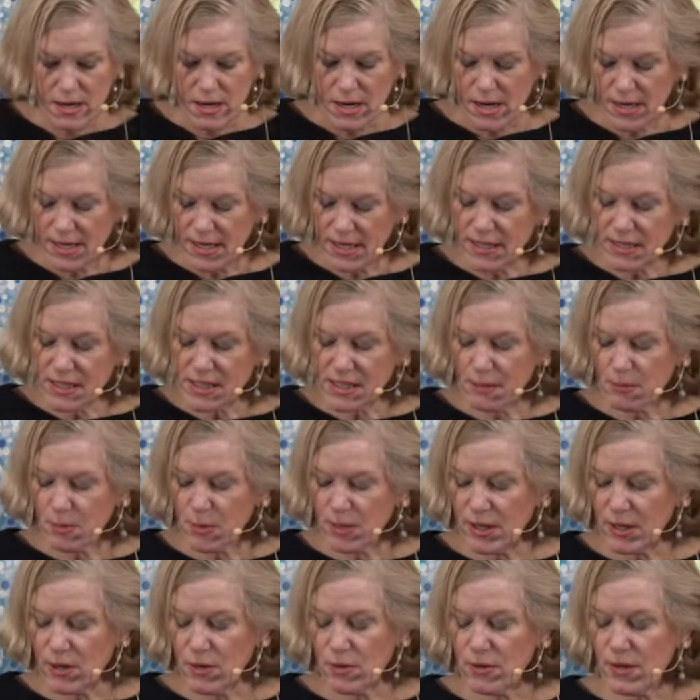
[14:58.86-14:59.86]
And in
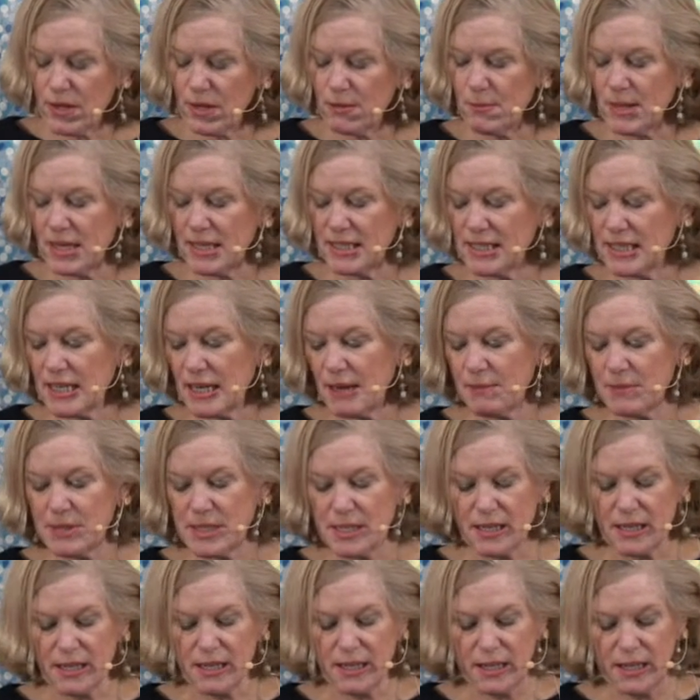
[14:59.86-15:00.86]
summary, according to my top
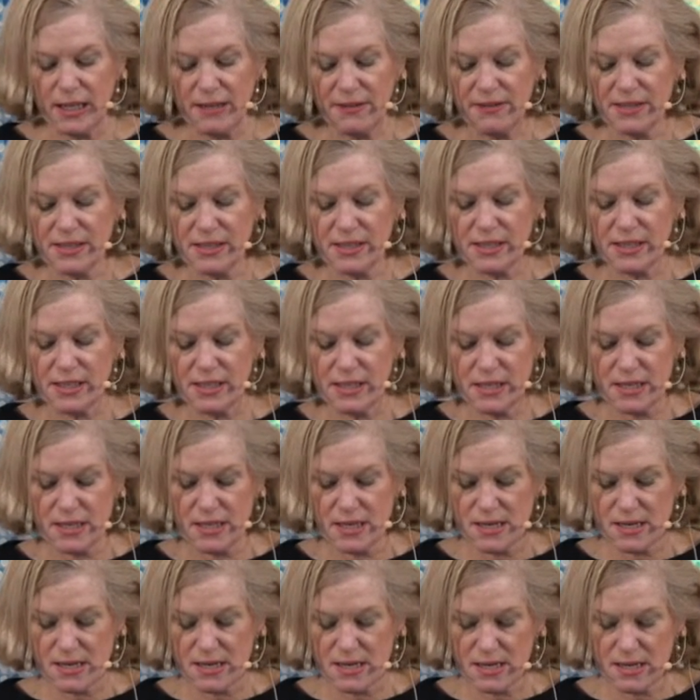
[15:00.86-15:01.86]
10
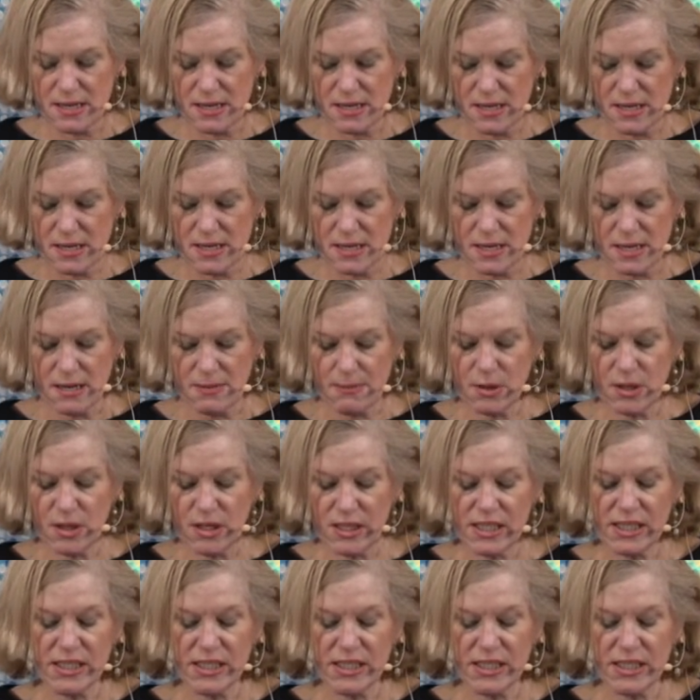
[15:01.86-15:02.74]
list, I'm going to